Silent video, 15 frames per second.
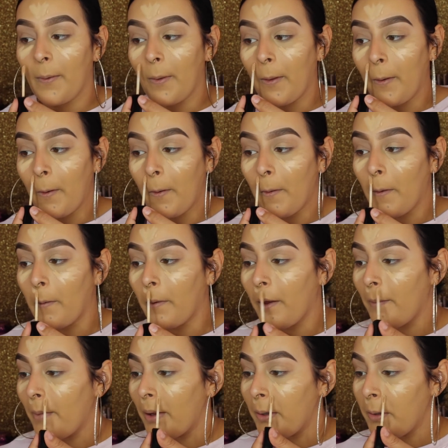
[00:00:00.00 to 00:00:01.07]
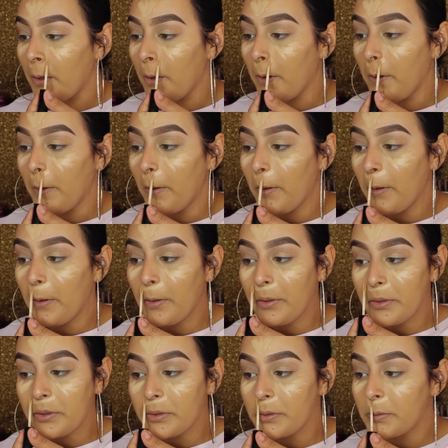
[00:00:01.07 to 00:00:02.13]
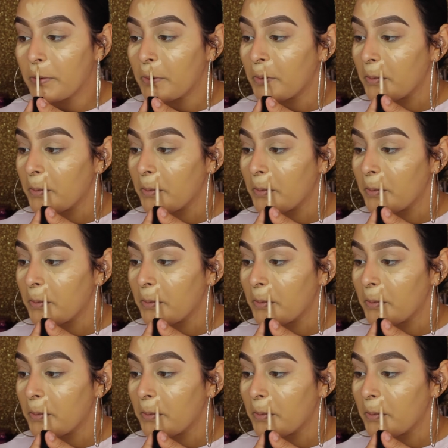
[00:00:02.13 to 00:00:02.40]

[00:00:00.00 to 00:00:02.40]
A little around my nose.